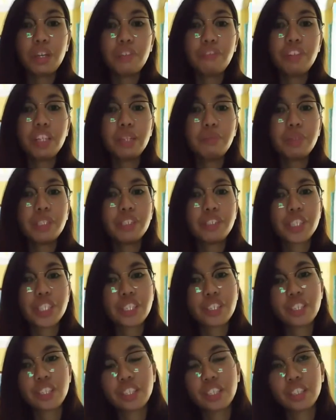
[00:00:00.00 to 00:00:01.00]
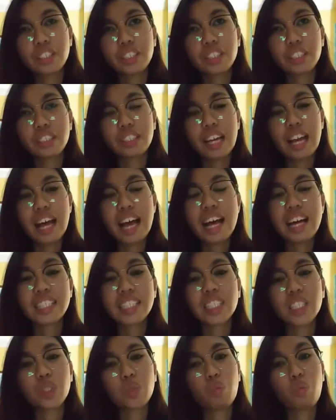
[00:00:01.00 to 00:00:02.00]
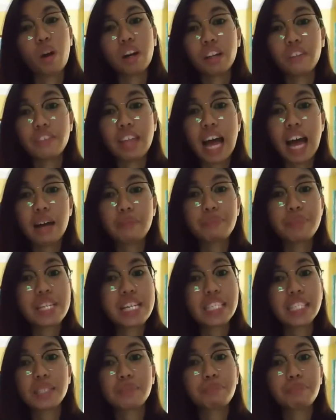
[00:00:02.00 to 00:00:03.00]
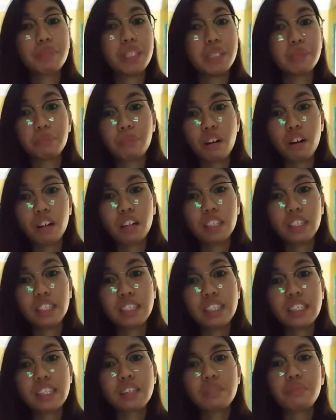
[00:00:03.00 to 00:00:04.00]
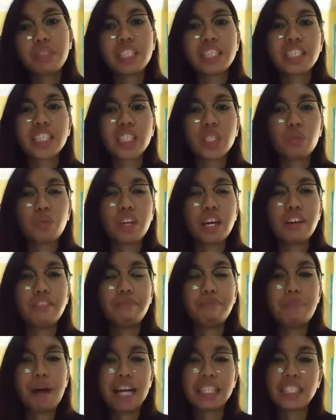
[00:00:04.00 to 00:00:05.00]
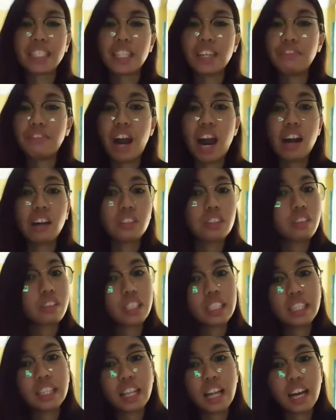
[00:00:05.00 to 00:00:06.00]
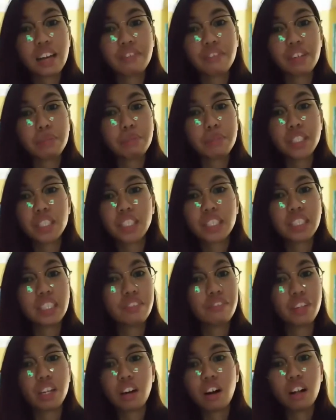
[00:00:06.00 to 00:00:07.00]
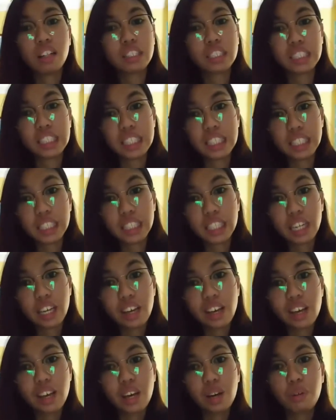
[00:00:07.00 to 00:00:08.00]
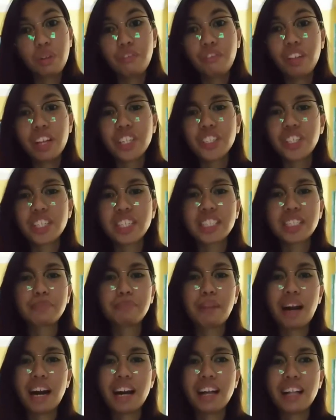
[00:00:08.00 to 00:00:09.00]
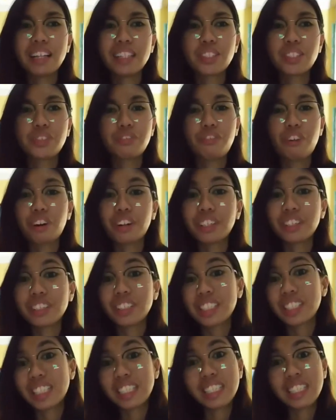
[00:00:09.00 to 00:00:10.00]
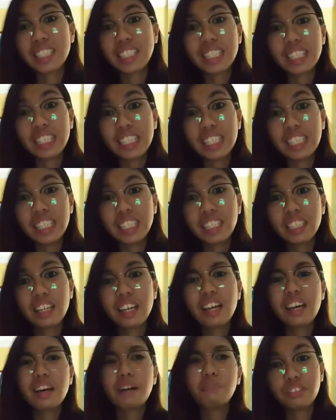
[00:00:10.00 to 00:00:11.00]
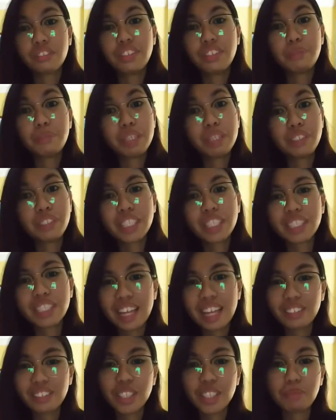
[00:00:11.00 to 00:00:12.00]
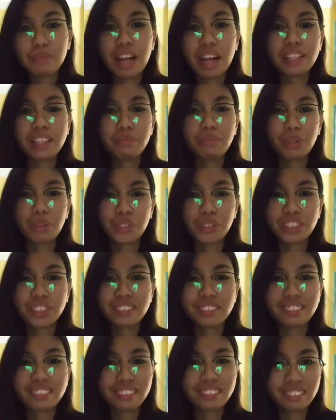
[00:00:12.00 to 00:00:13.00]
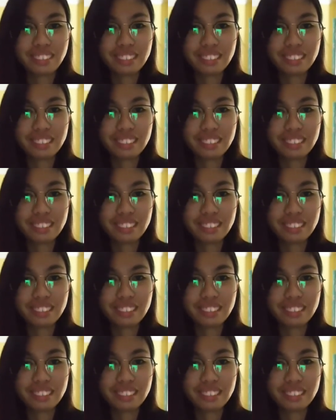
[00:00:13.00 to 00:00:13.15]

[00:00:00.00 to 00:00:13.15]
We Filipinos considered as one of the happiest people because we have positive outlook in life amidst difficulties. We flash our smile to foreigners easily. Filipinos tend to smile the most.